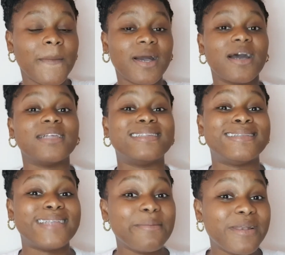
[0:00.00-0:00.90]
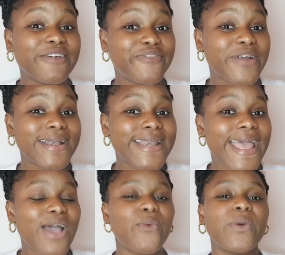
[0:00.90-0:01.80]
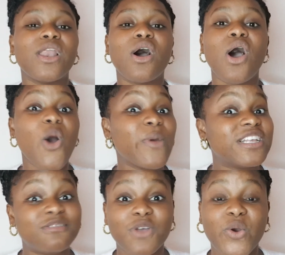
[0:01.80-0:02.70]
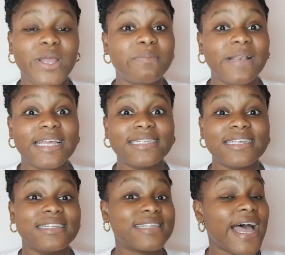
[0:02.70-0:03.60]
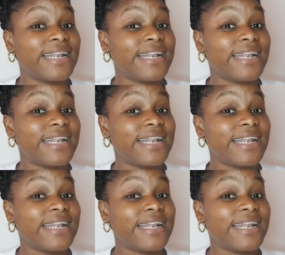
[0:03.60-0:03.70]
because them the friend there will always be going places.